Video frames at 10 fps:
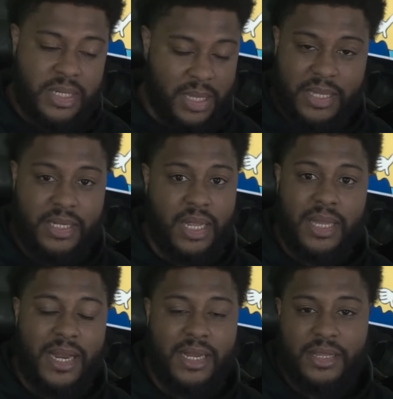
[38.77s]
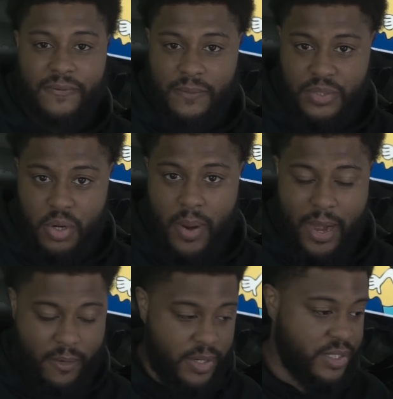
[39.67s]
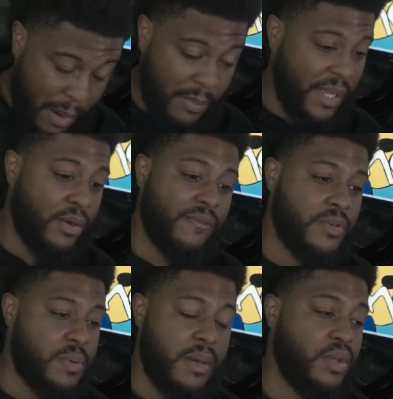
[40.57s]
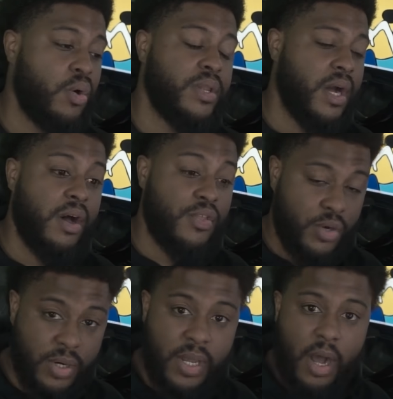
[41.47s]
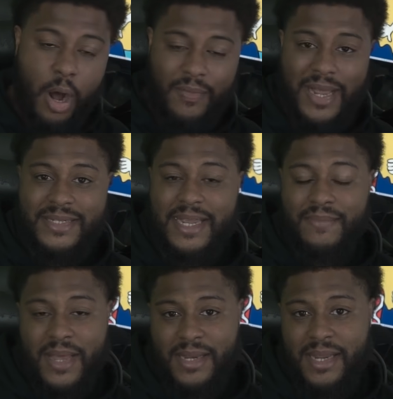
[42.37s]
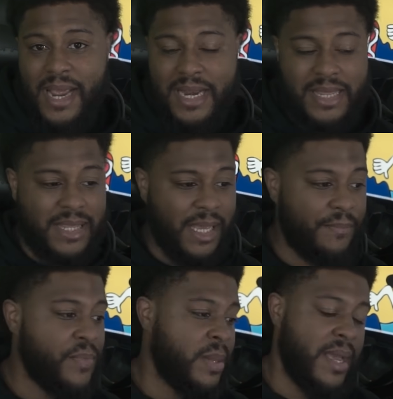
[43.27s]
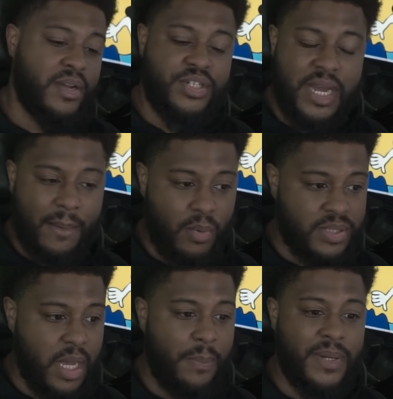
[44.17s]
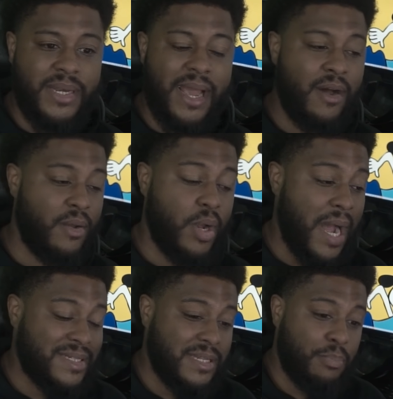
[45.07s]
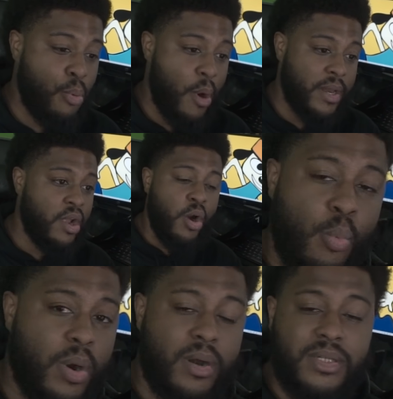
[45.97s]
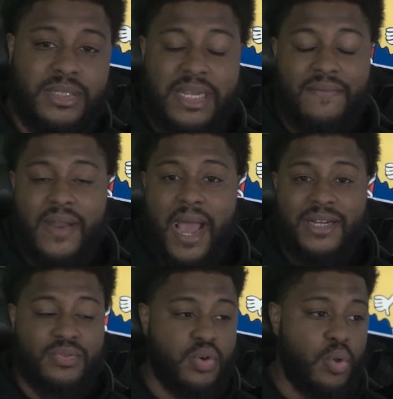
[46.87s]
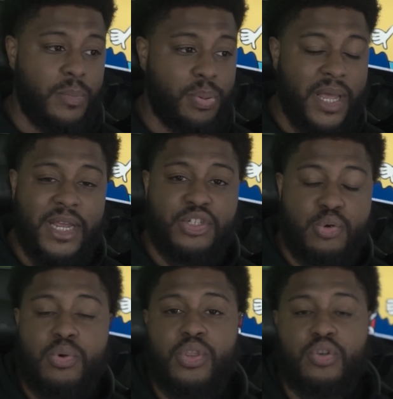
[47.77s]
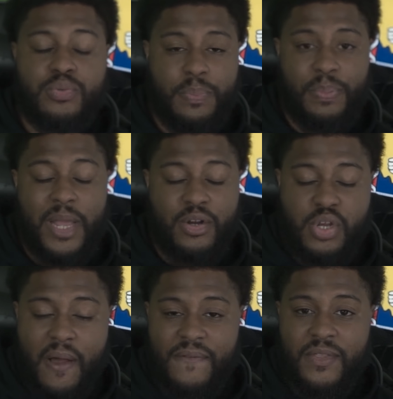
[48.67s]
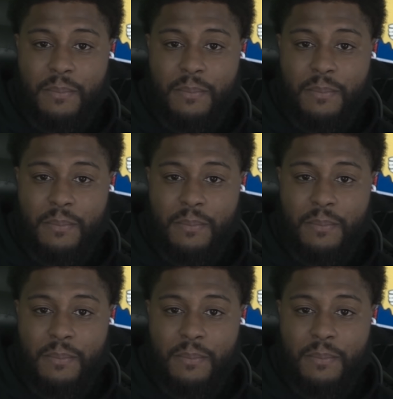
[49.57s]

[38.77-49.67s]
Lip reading: Saw a lot of nothing from Joe Harris. Blake Griffin was probably the only other on that team that did anything. Landry Shamet was up and down. It got to the point where Steve Nash was only playing two of those players off of the